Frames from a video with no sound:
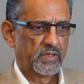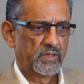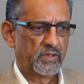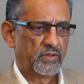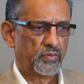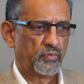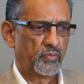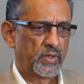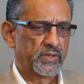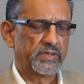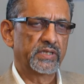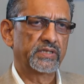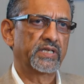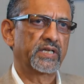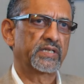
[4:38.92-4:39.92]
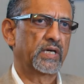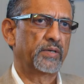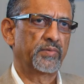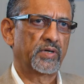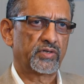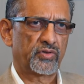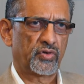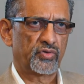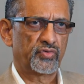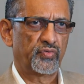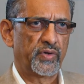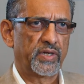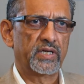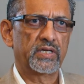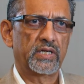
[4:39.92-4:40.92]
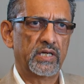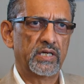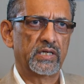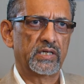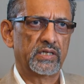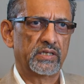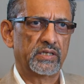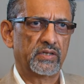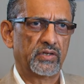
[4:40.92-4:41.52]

one thing that come across very clearly